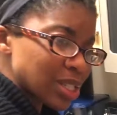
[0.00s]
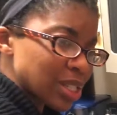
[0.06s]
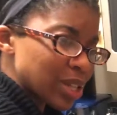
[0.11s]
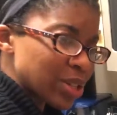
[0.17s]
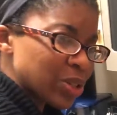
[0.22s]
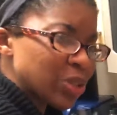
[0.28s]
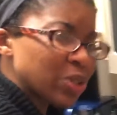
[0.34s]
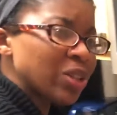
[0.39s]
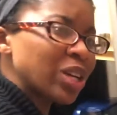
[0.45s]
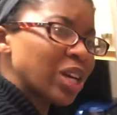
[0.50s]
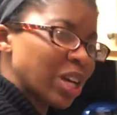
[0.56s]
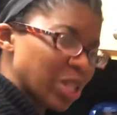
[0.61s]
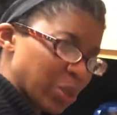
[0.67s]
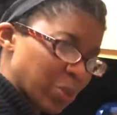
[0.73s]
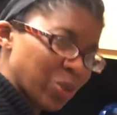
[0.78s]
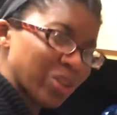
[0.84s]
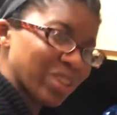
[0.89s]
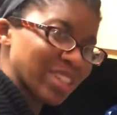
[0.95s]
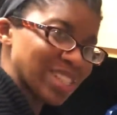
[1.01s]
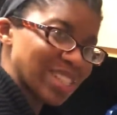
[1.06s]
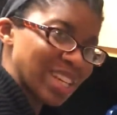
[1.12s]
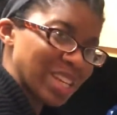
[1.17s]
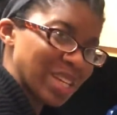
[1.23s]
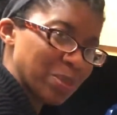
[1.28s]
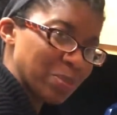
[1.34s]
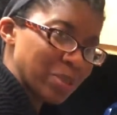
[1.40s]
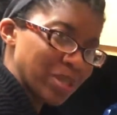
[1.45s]
settle, and then we're gonna
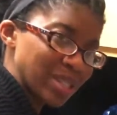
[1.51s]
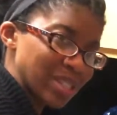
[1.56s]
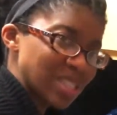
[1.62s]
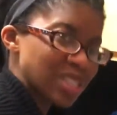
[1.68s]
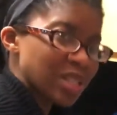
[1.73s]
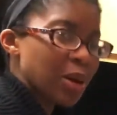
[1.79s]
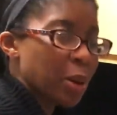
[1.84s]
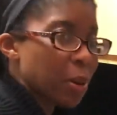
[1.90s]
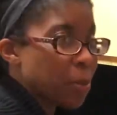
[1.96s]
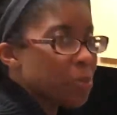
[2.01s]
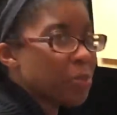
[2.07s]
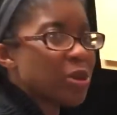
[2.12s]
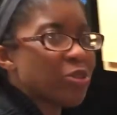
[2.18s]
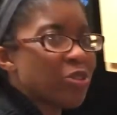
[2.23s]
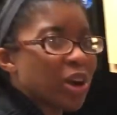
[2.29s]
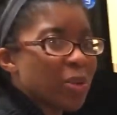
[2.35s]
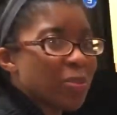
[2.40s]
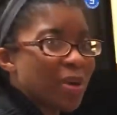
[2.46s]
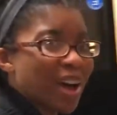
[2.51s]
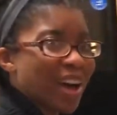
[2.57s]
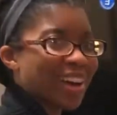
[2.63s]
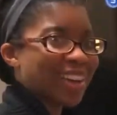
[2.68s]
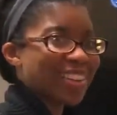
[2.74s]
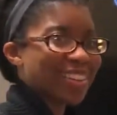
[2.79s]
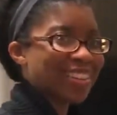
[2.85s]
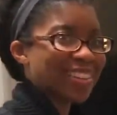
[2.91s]
take a piece. Be right back.